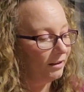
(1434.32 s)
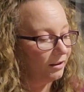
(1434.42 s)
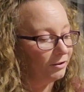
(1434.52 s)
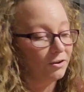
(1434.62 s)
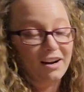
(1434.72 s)

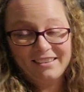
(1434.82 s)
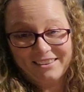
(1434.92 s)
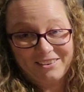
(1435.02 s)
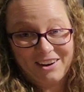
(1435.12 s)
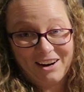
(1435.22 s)
or try
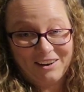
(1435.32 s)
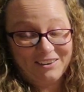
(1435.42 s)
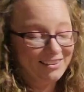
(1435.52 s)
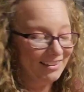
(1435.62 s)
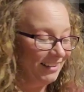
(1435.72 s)
to
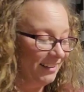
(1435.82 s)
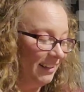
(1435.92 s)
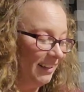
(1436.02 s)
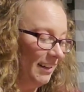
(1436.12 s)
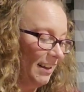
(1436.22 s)
grow.
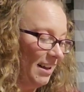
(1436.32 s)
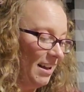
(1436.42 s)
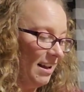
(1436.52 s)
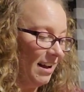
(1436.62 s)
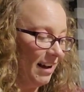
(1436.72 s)

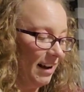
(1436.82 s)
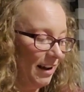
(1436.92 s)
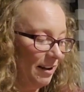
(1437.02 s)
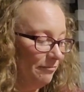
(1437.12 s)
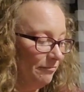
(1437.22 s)

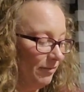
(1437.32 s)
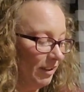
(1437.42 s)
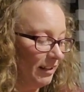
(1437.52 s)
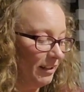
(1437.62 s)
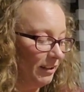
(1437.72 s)
A
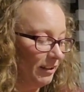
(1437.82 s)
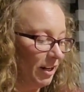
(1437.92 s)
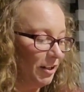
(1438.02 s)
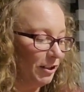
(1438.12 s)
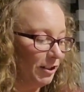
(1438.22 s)
lot of
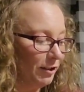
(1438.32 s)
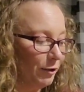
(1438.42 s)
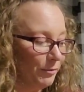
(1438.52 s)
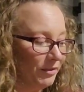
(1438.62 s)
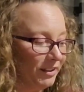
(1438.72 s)

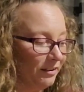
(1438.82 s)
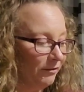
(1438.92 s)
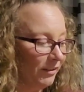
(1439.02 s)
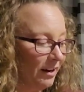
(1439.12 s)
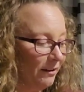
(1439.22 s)
nasturtium,
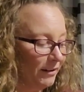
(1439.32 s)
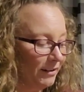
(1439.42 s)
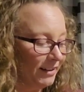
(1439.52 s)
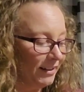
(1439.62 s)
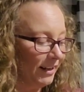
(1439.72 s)
sunflower,
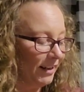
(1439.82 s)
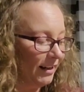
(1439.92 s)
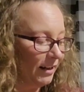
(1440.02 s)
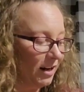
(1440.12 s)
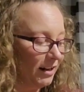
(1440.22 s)

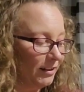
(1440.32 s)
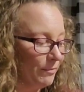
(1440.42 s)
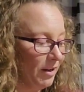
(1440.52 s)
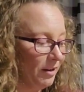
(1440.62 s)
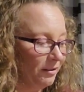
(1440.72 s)
zinnia,
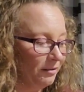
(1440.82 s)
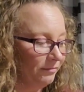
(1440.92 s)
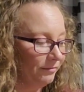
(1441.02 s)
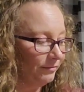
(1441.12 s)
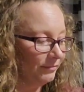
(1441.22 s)
cosmo.
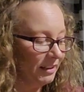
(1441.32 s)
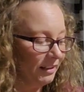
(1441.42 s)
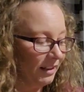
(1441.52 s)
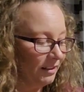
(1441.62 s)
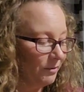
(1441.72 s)

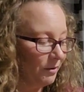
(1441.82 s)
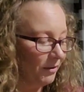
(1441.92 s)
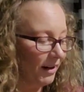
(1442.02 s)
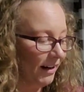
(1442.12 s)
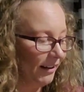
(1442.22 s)
That's where
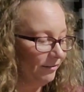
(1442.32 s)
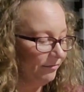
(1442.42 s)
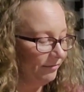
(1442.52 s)
we're at.